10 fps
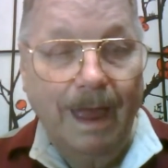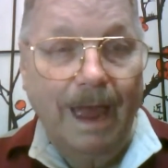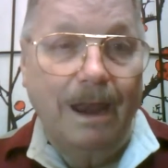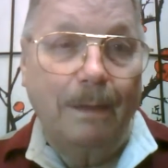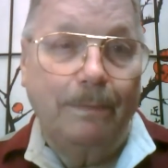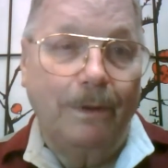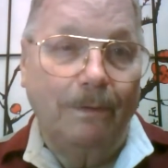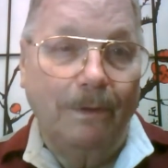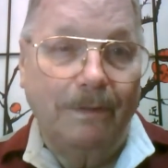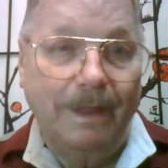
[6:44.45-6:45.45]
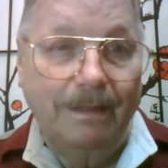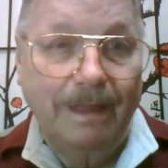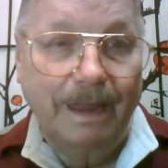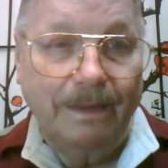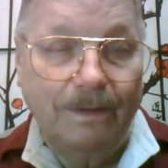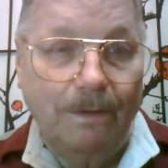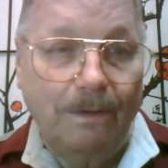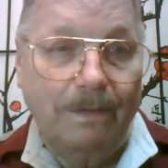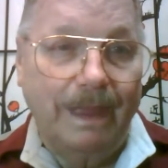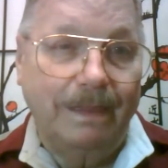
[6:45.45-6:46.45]
And I'll put all the links and all
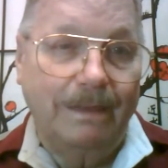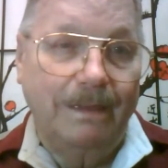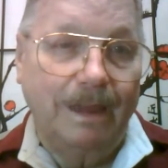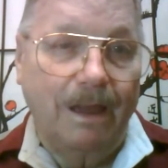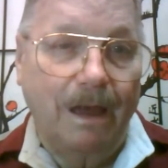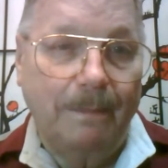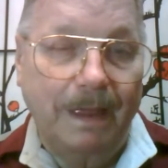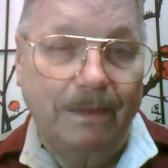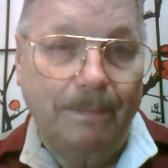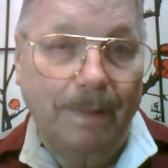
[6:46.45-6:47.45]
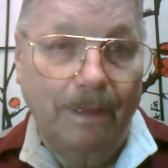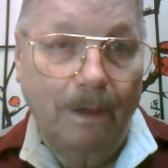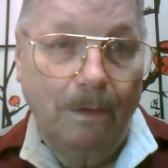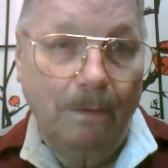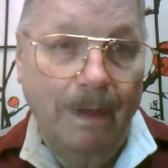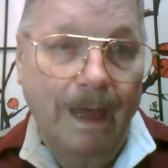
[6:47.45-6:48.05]
that in the comments below.